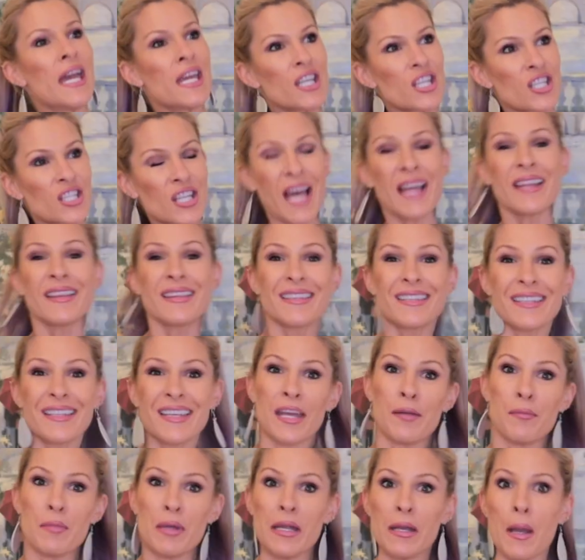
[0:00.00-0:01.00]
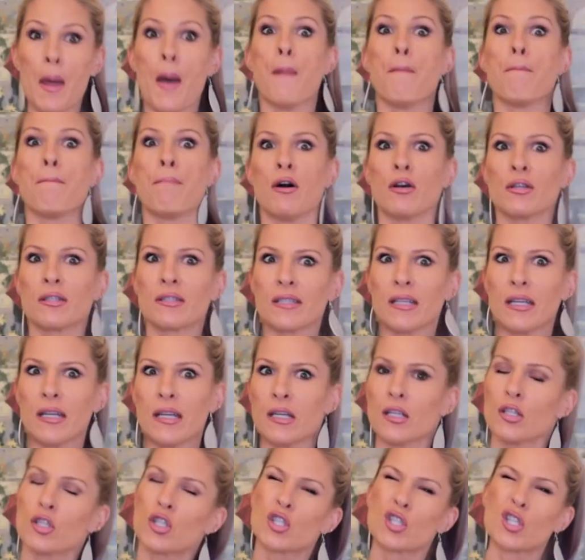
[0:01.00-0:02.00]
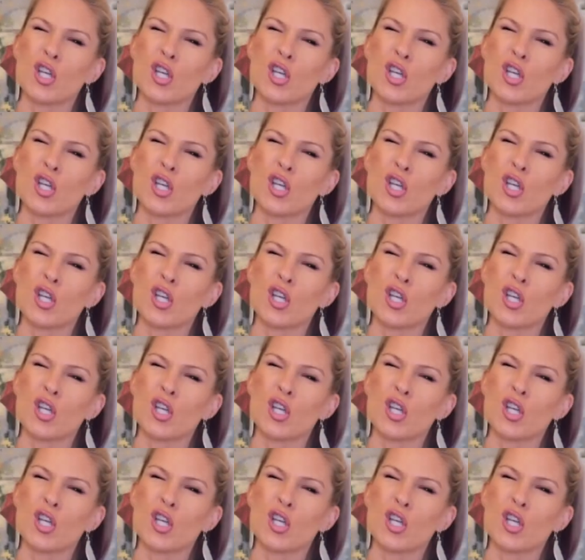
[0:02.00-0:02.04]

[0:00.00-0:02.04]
Shut can mean pussy,